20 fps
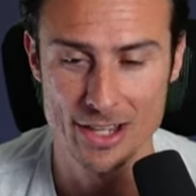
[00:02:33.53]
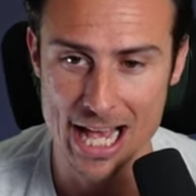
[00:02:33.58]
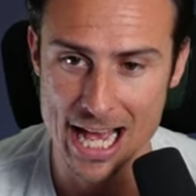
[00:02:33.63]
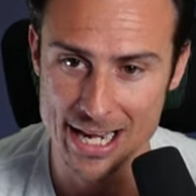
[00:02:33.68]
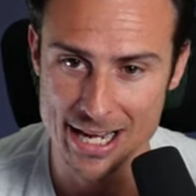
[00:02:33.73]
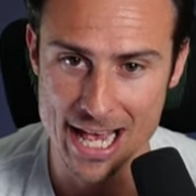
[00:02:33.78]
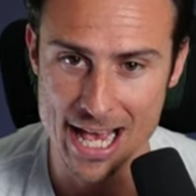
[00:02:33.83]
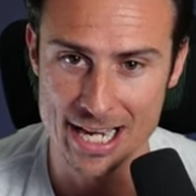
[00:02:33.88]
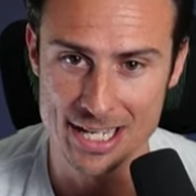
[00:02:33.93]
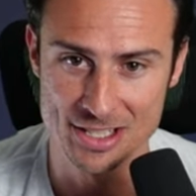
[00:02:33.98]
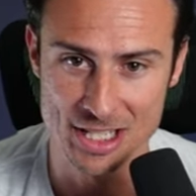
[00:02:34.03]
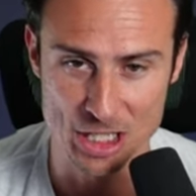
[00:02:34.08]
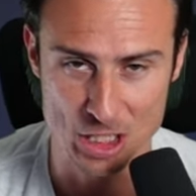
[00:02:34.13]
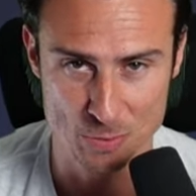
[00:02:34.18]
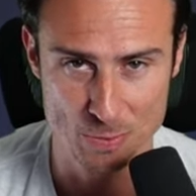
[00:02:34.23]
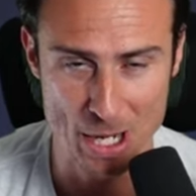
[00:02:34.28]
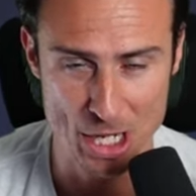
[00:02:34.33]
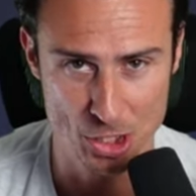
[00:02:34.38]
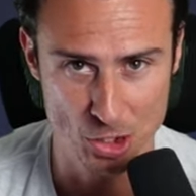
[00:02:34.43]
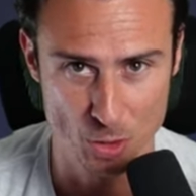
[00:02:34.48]
That is a
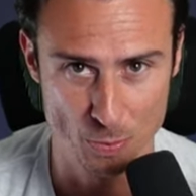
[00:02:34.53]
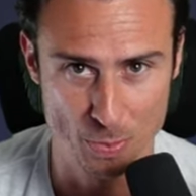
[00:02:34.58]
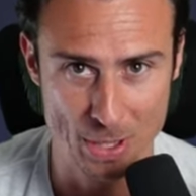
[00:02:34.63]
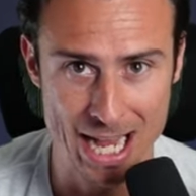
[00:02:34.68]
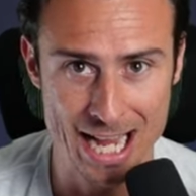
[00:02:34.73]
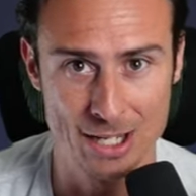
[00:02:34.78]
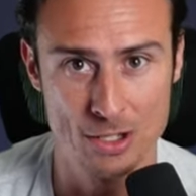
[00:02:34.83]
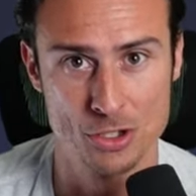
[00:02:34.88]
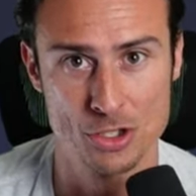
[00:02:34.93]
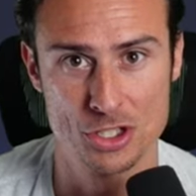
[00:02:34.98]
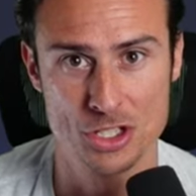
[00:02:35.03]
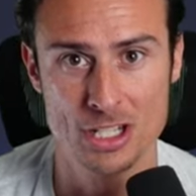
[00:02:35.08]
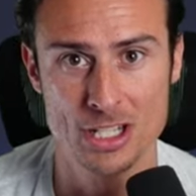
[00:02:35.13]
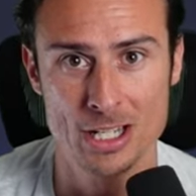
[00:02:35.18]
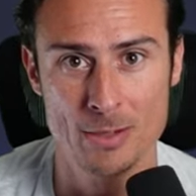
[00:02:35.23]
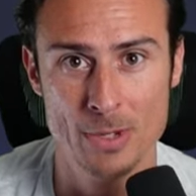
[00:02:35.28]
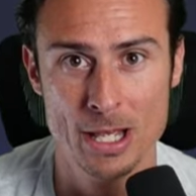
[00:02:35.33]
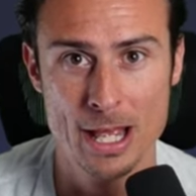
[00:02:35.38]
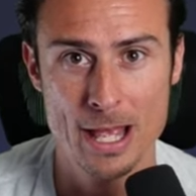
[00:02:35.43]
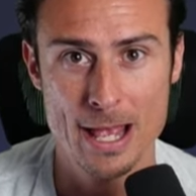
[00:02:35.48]
special Packers
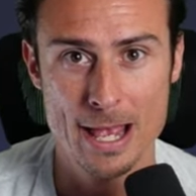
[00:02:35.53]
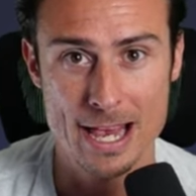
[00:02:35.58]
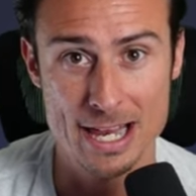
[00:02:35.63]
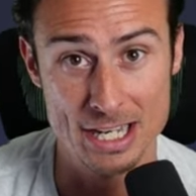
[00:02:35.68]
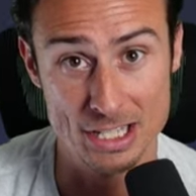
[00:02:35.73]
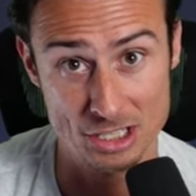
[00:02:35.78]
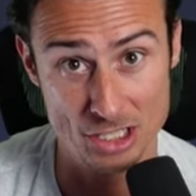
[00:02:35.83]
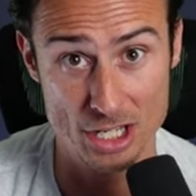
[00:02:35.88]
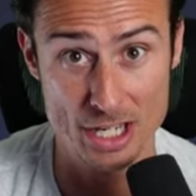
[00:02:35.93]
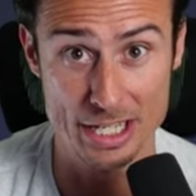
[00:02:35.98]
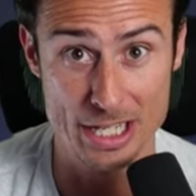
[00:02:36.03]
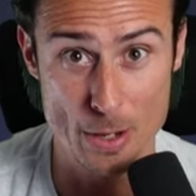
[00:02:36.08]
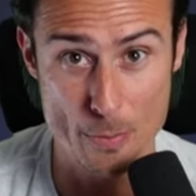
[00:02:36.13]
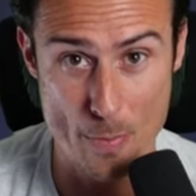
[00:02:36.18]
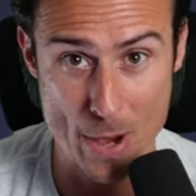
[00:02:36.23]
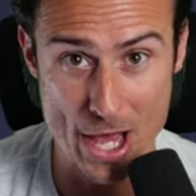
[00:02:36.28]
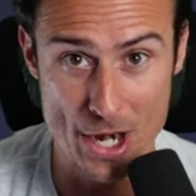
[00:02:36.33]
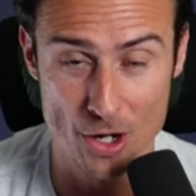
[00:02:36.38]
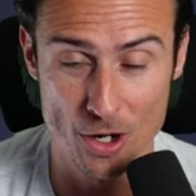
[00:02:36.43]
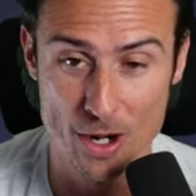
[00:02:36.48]
team, and it's going to get
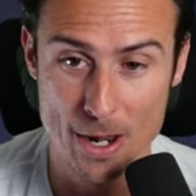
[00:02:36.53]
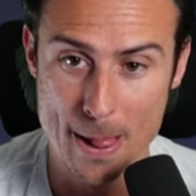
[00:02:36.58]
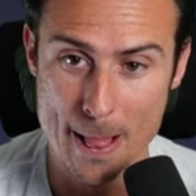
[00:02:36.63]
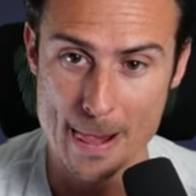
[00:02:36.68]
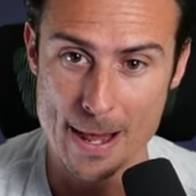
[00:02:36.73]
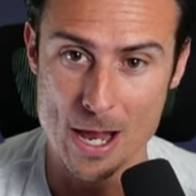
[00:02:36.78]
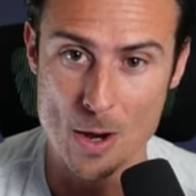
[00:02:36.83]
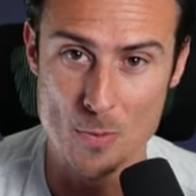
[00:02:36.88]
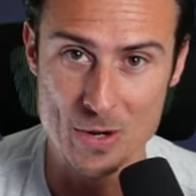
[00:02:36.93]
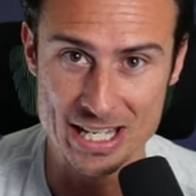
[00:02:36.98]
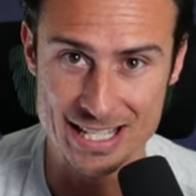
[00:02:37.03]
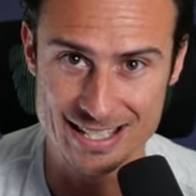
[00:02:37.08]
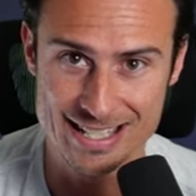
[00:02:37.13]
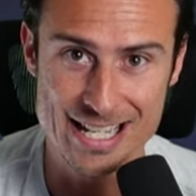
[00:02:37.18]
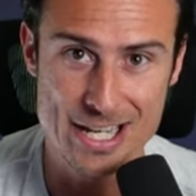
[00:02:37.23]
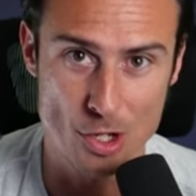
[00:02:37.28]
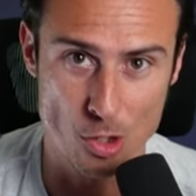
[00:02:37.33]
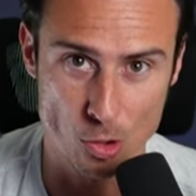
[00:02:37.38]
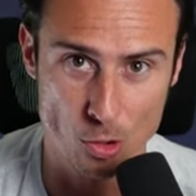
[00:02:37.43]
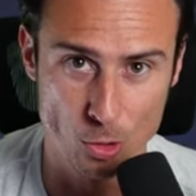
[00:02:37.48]
better. And we
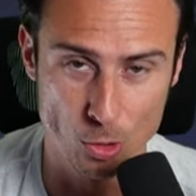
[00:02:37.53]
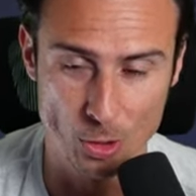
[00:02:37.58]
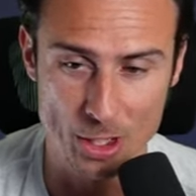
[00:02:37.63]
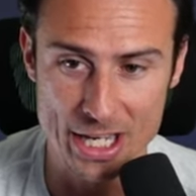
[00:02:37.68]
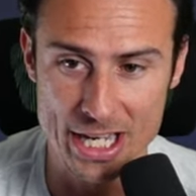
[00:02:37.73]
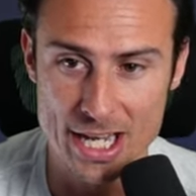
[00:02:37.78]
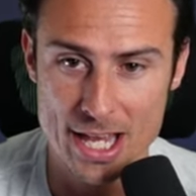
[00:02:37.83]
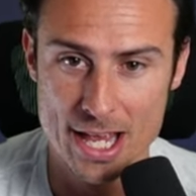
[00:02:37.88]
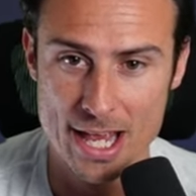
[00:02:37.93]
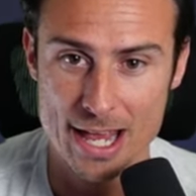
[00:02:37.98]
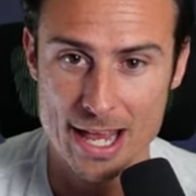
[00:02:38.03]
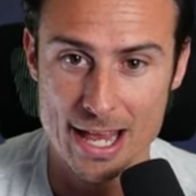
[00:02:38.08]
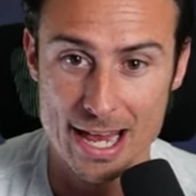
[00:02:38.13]
see it early.